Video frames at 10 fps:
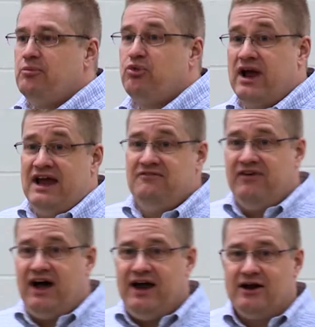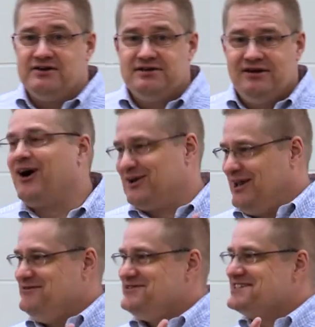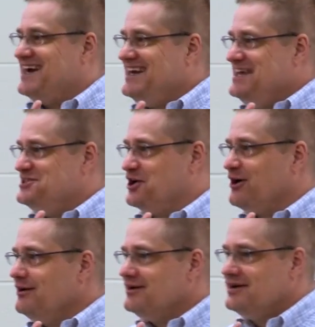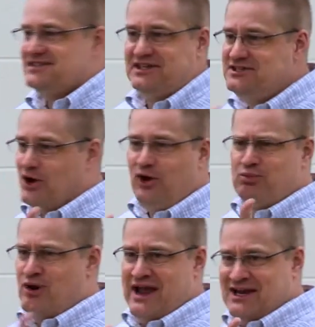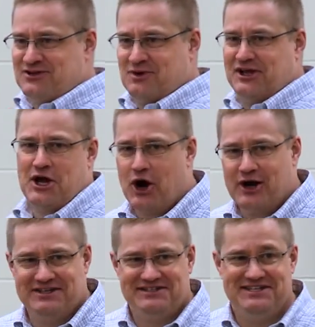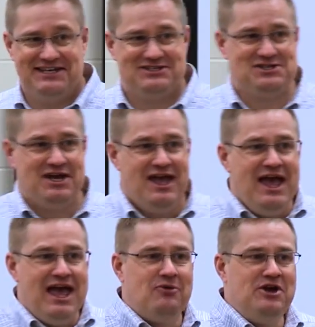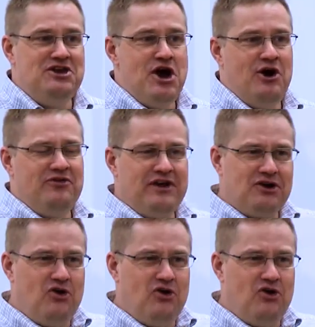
a brain fires, our life just got easier because a dull brain is really hard to teach. And we know that